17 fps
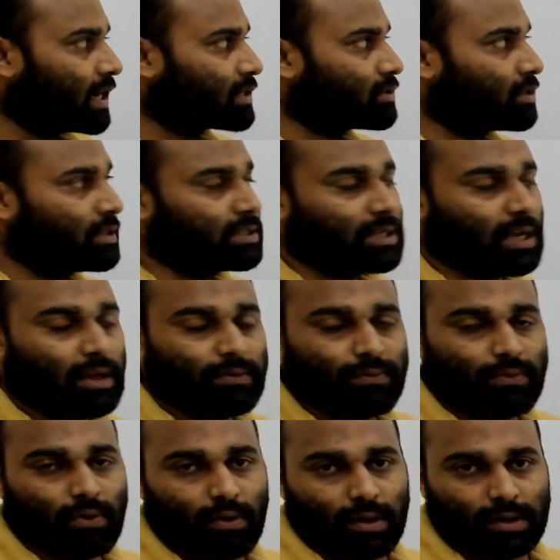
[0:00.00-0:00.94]
sine
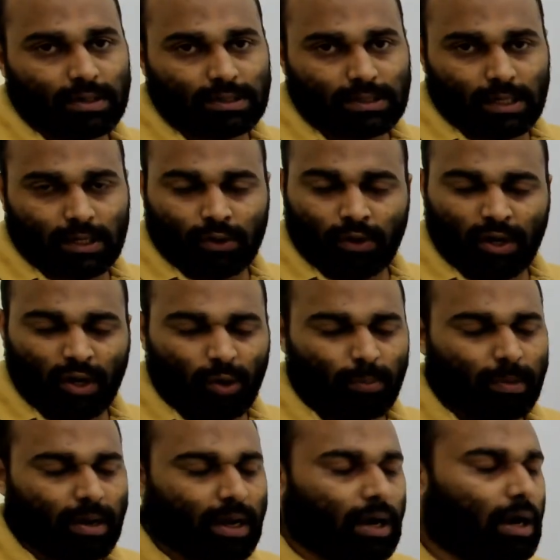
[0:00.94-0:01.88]
4A result. No need to
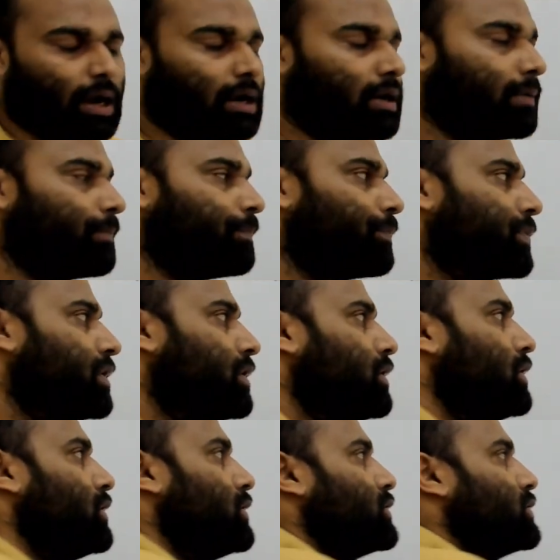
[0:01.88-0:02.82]
by heart. So